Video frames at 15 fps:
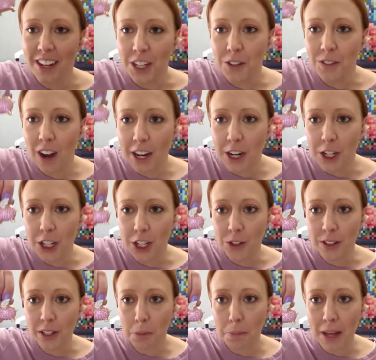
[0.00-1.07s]
You've got your
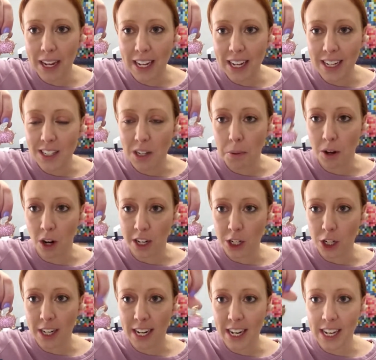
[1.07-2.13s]
cute little piggy to put on
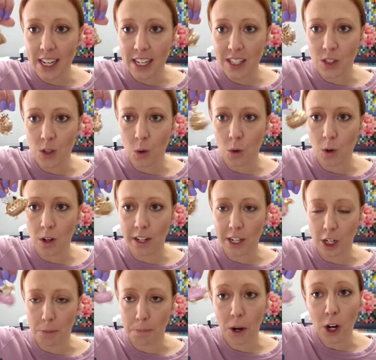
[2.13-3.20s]
your keys or
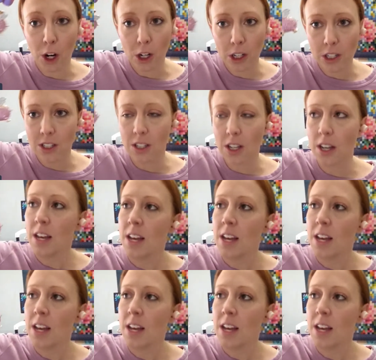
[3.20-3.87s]
your purse.